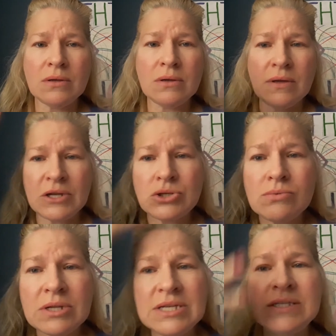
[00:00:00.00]
and that you
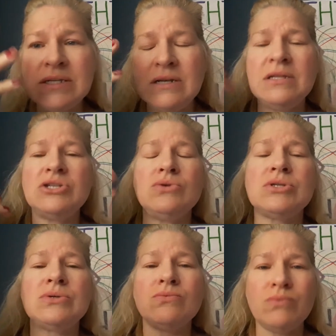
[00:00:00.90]
listen, and that you
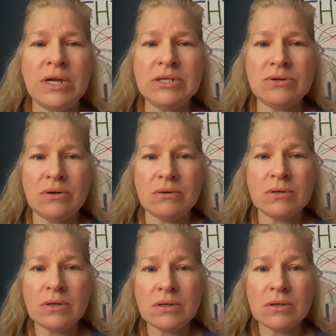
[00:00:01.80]
surrender
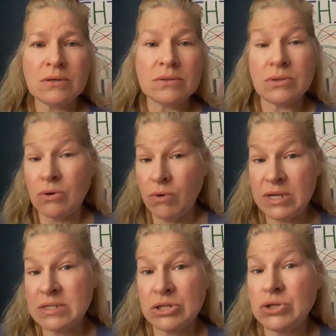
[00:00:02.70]
to the grace
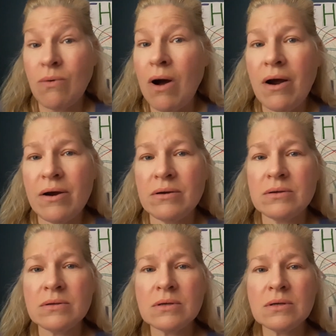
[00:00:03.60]
that you are,
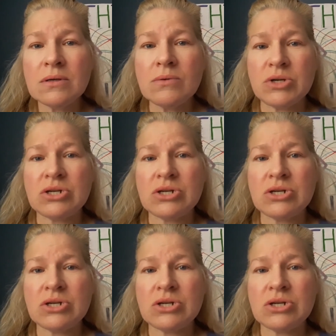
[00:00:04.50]
which